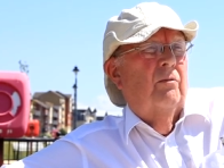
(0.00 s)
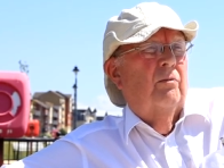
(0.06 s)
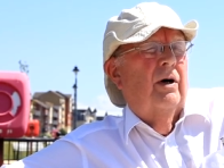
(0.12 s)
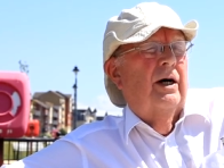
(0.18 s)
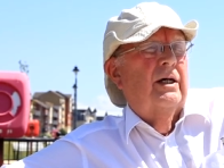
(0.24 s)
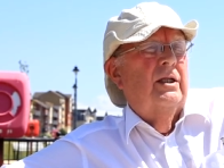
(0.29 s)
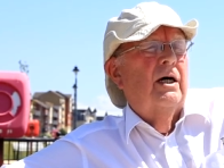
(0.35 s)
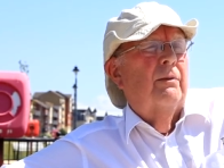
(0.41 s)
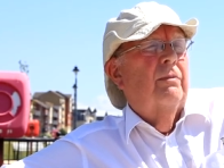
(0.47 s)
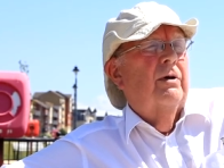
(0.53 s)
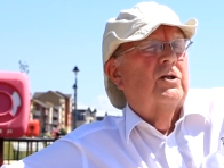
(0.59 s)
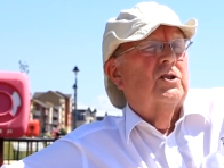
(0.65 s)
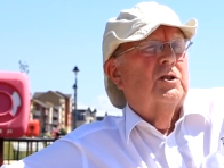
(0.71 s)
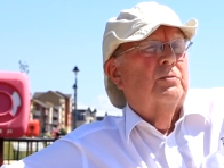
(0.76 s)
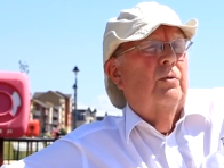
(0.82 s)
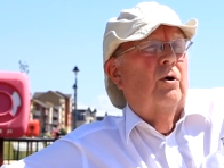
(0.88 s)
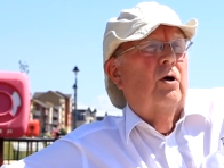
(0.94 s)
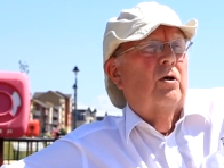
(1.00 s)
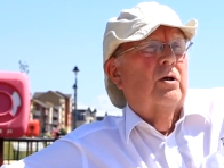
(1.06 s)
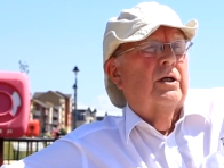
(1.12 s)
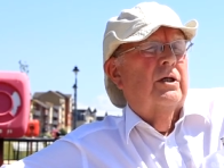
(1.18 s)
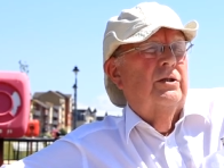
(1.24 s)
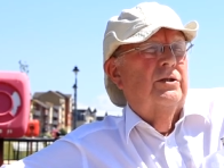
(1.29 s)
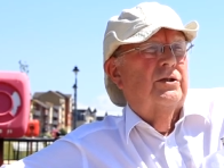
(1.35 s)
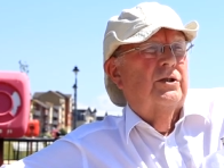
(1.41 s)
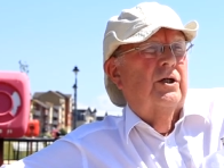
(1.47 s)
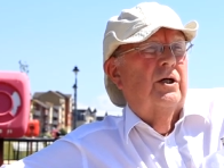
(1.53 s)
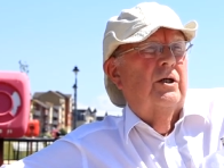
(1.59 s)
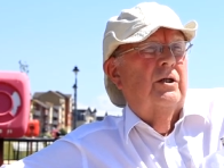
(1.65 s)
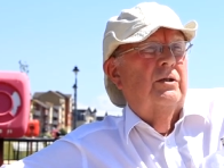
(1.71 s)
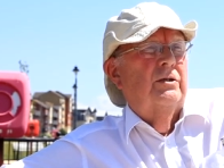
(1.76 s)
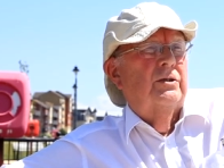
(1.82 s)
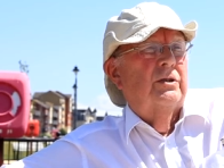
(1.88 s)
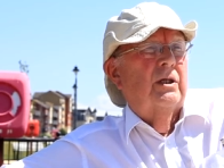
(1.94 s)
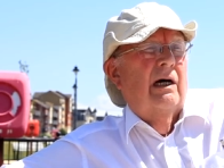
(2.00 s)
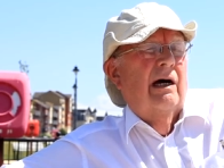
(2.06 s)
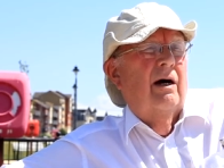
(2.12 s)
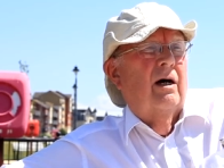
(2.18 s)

by a number of small concerns.